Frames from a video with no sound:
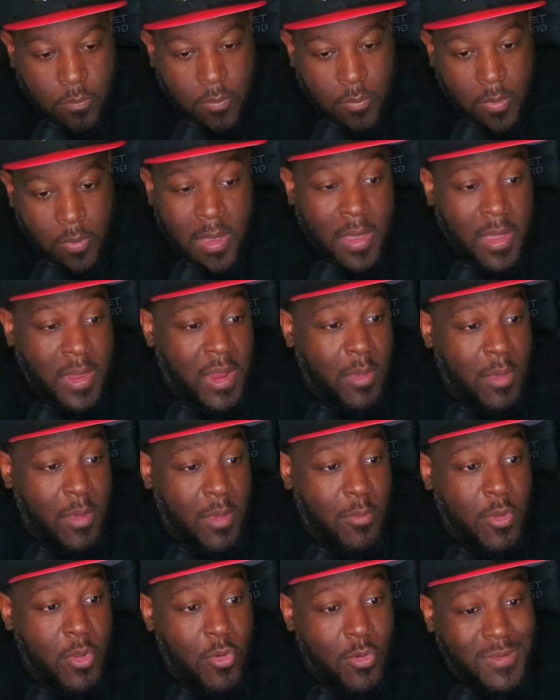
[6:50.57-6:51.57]
And now we're
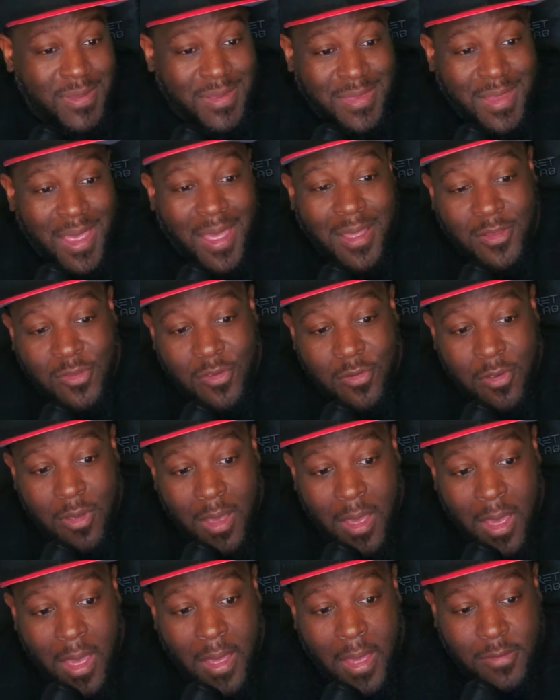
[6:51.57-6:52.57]
going to Dr.
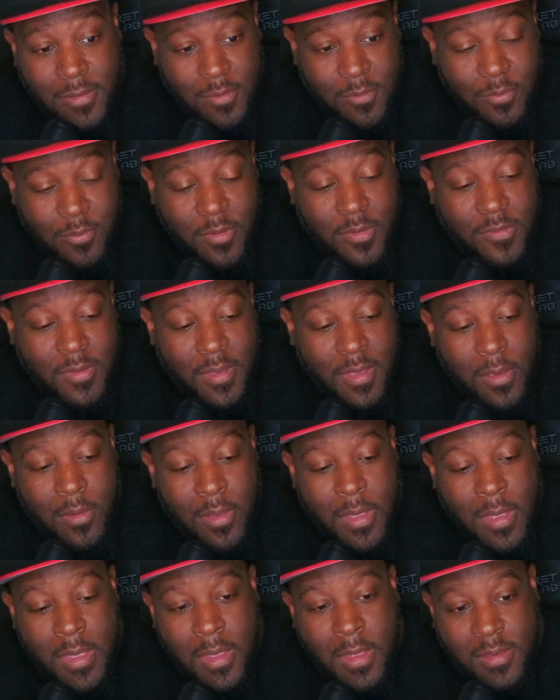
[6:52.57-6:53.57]
Octopus. Now,
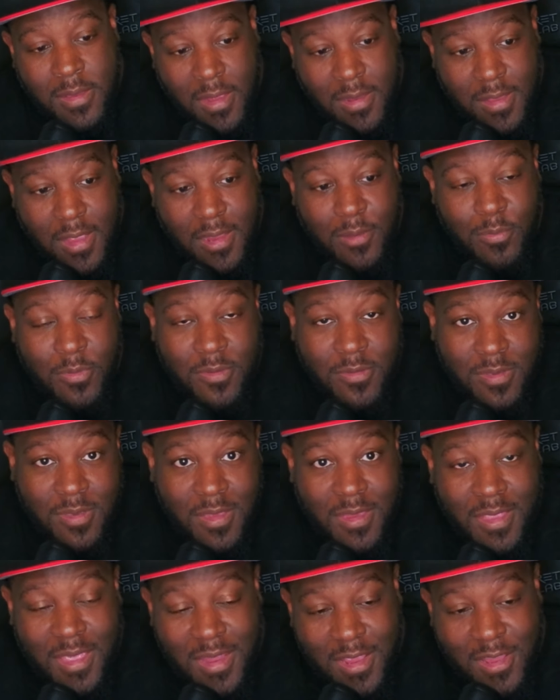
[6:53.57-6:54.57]
Dr. Octopus
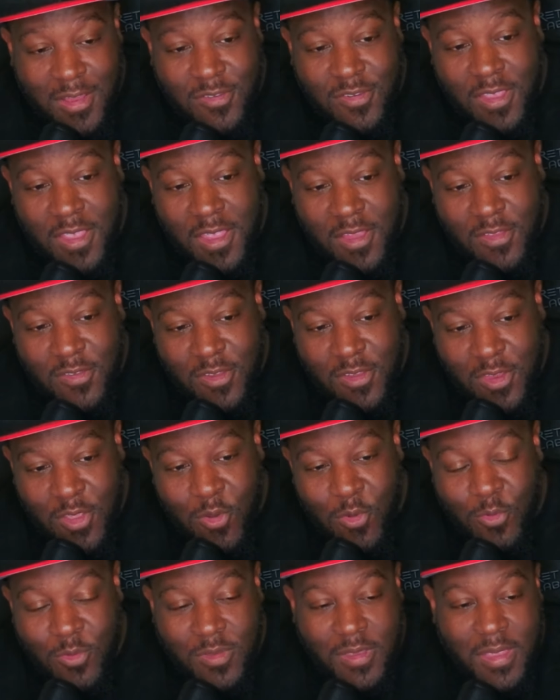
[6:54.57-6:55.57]
did get a change in the
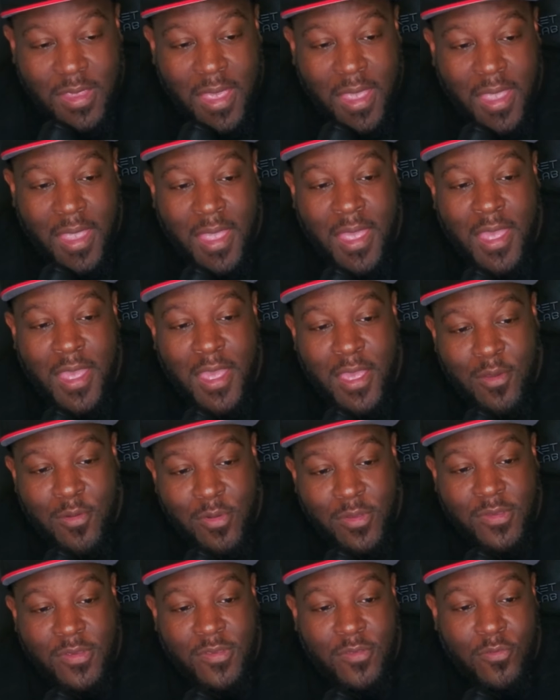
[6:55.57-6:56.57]
OTA,
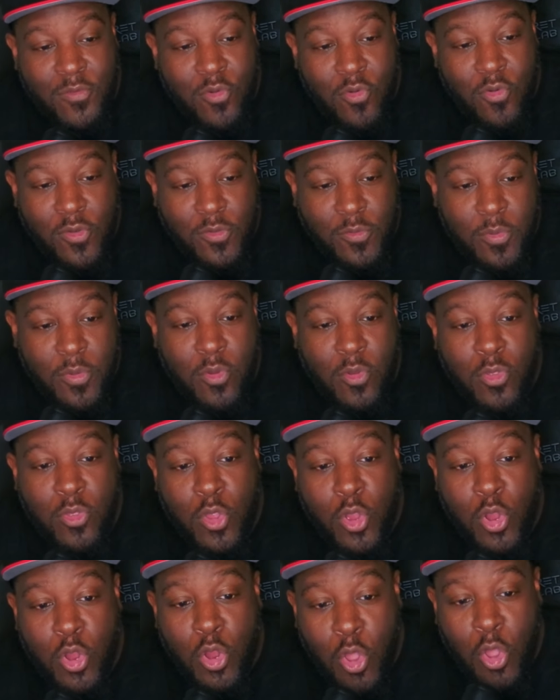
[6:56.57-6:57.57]
which is, of course, pull the
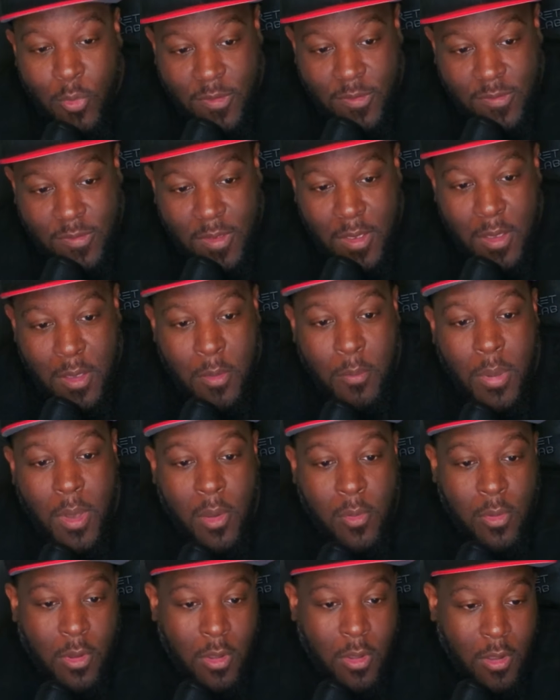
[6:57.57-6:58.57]
lowest
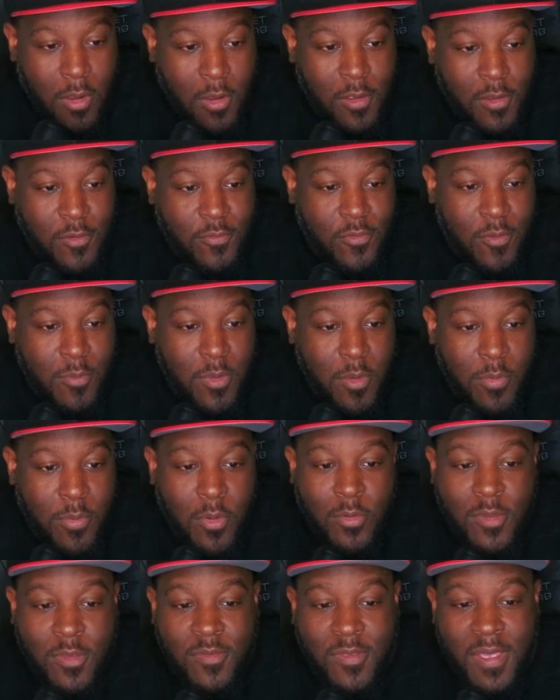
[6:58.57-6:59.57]
power card from your
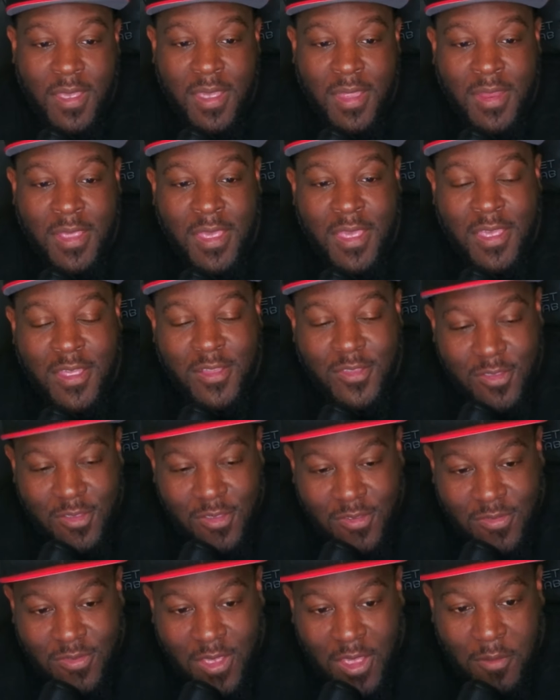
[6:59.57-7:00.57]
opponent's hand to
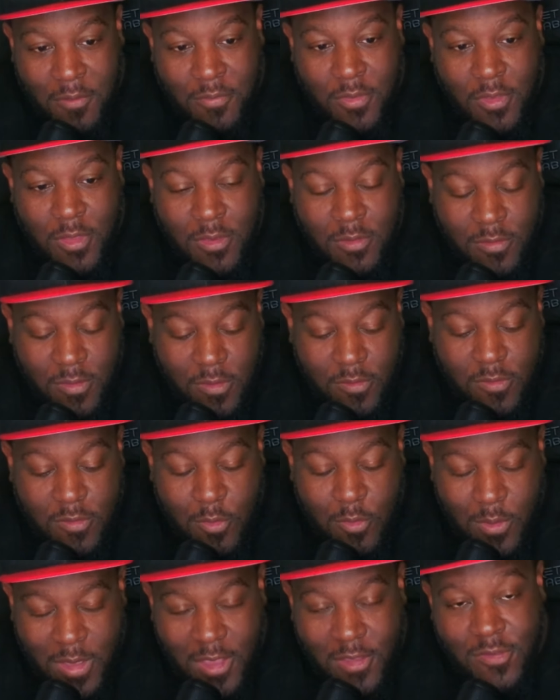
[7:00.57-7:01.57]
your side of this
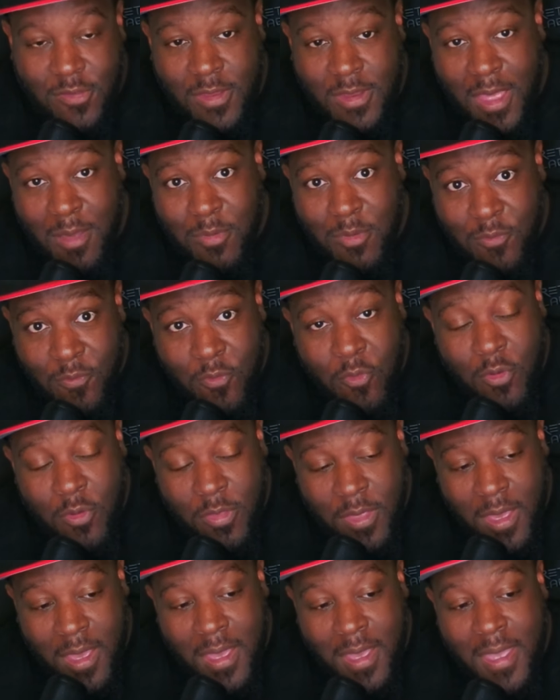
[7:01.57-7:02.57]
location. Now, before
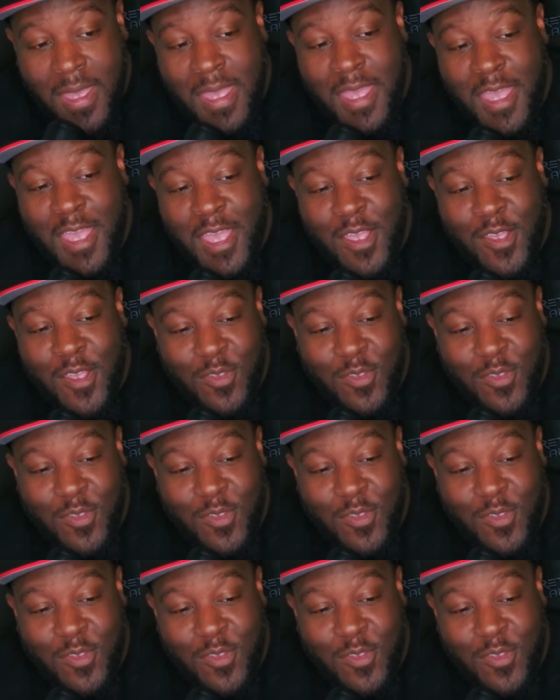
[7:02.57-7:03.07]
that, he used to